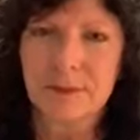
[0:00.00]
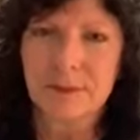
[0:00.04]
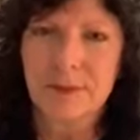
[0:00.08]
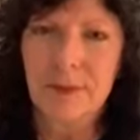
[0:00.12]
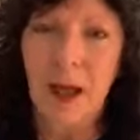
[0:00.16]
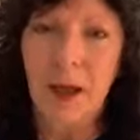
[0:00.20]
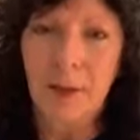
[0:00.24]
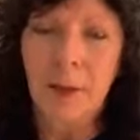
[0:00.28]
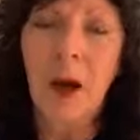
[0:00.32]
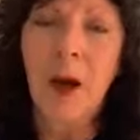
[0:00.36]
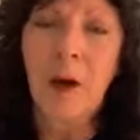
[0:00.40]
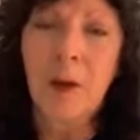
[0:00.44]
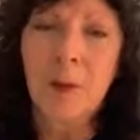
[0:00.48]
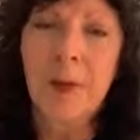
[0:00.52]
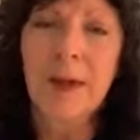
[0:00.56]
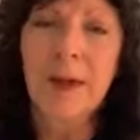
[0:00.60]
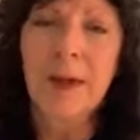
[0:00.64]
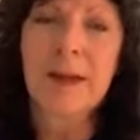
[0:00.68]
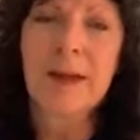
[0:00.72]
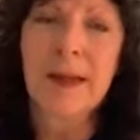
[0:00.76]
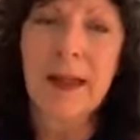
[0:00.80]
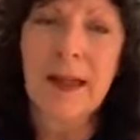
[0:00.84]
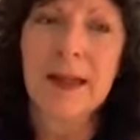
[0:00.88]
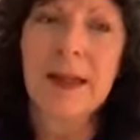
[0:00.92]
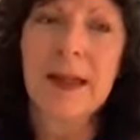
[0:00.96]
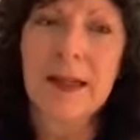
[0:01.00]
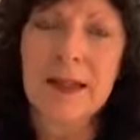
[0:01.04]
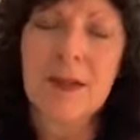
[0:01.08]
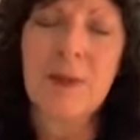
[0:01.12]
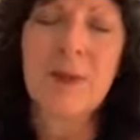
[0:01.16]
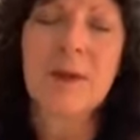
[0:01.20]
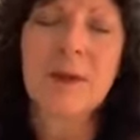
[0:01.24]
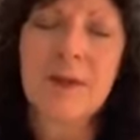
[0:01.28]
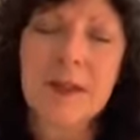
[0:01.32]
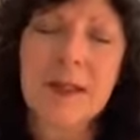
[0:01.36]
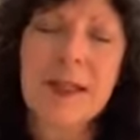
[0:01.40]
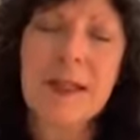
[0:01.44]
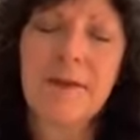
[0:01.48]
I'm hoping that it's
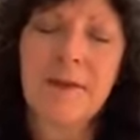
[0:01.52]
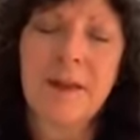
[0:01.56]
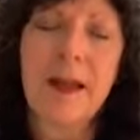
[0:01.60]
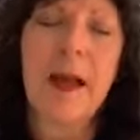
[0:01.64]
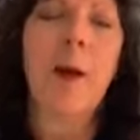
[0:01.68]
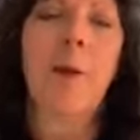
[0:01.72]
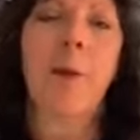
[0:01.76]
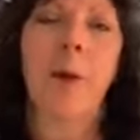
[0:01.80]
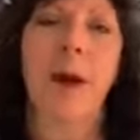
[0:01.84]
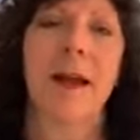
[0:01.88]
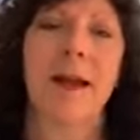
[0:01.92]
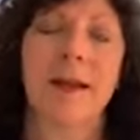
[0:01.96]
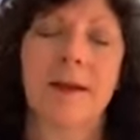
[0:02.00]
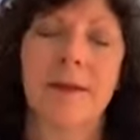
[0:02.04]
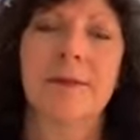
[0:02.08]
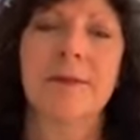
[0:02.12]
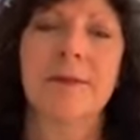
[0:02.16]
received that way.